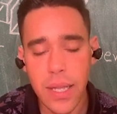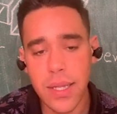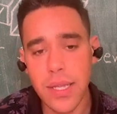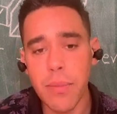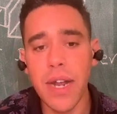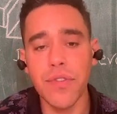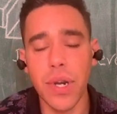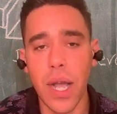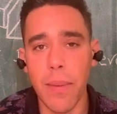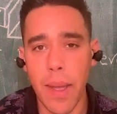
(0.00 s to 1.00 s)
The summer after I
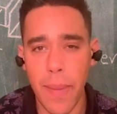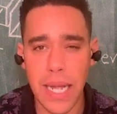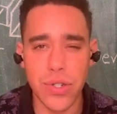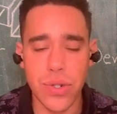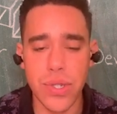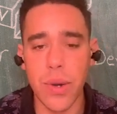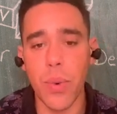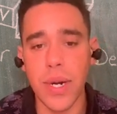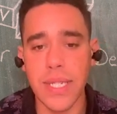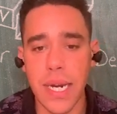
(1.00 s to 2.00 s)
got my bachelor's, I
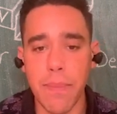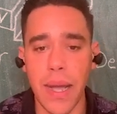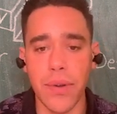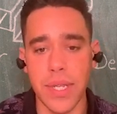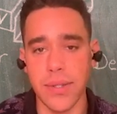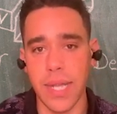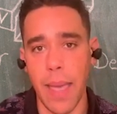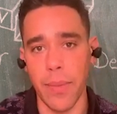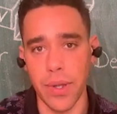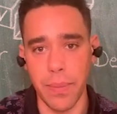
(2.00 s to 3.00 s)
worked at a biodiesel
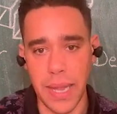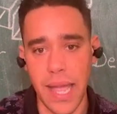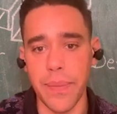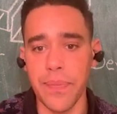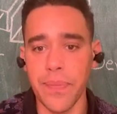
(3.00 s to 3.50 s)
chemical plant.